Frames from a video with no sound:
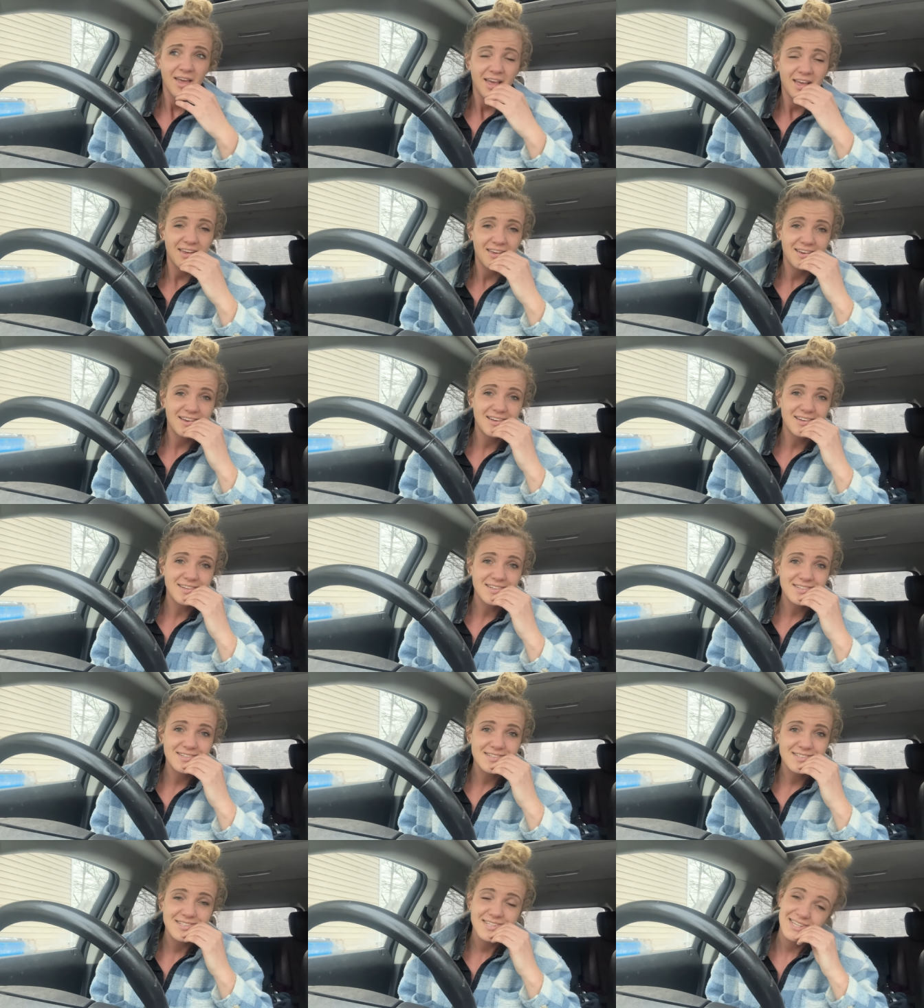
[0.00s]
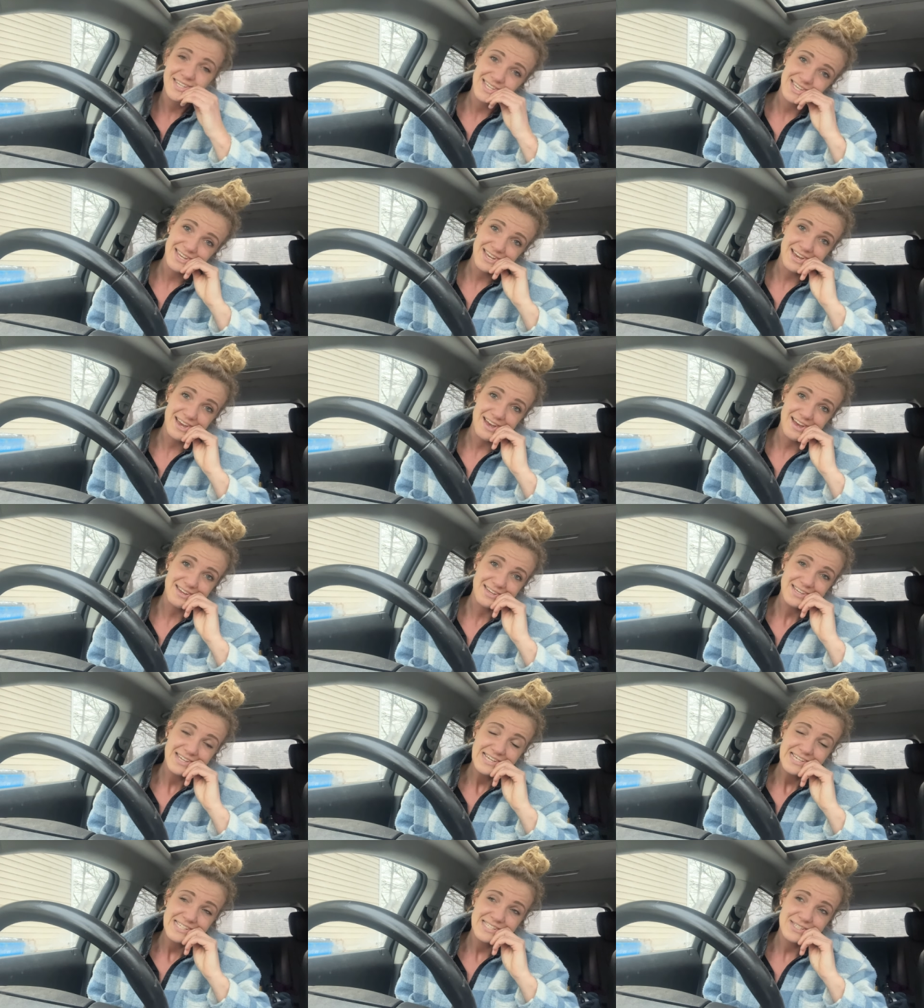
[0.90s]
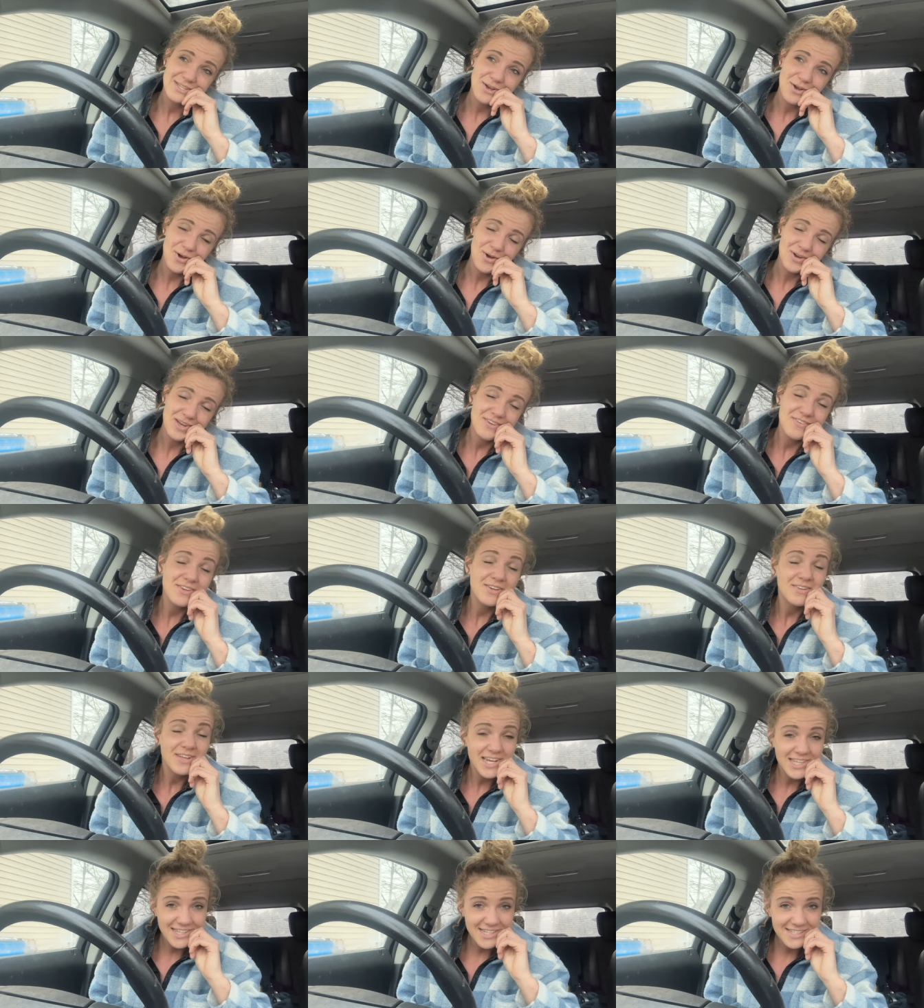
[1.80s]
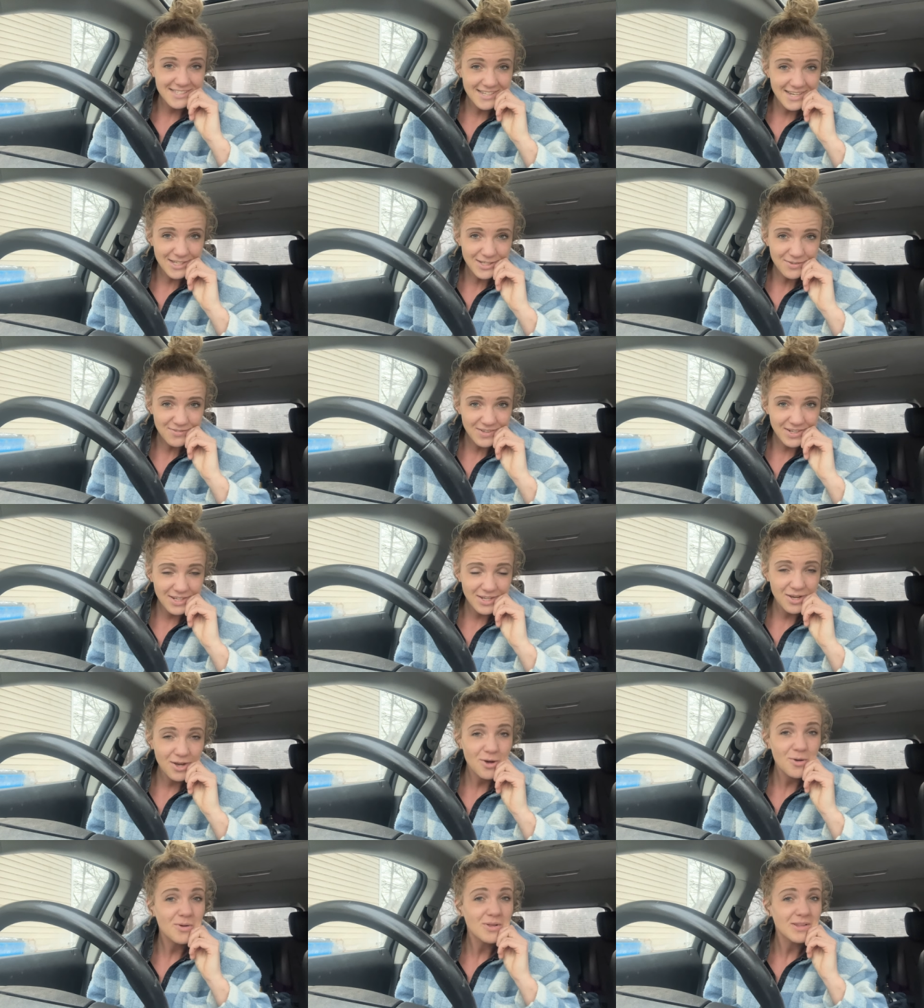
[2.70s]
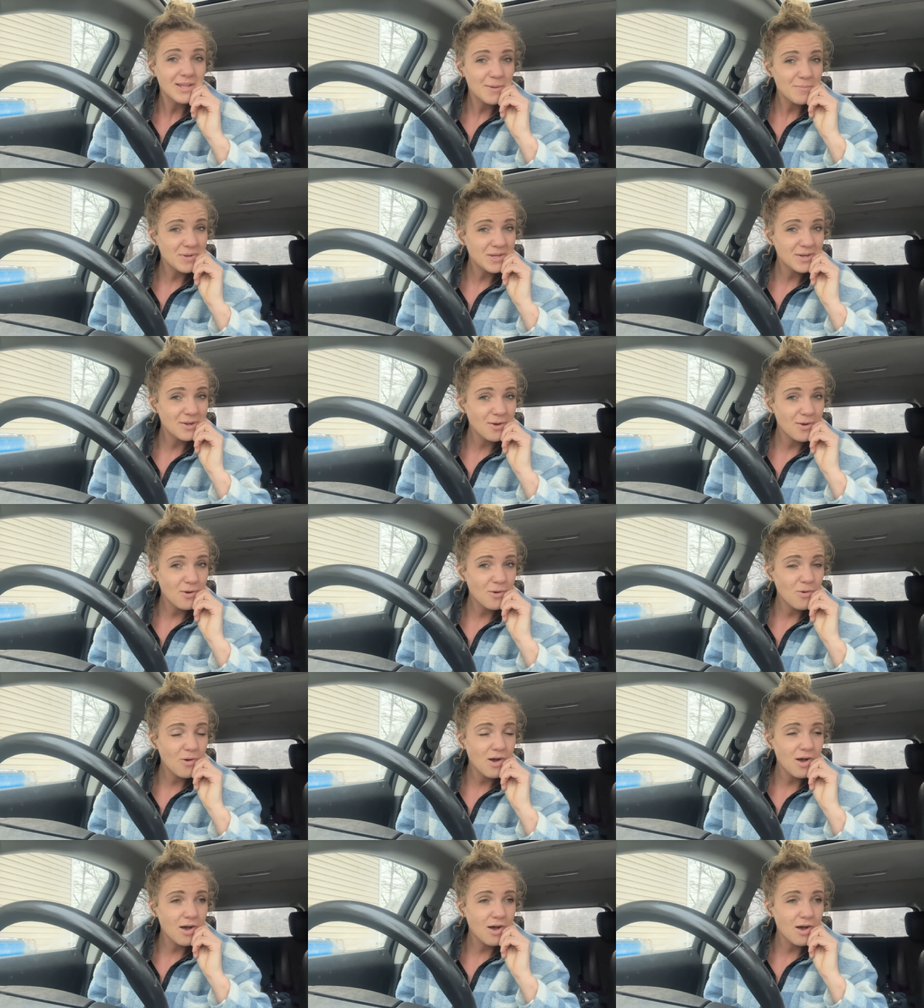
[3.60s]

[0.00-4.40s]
And yeah, so if you like this style of video, let me know.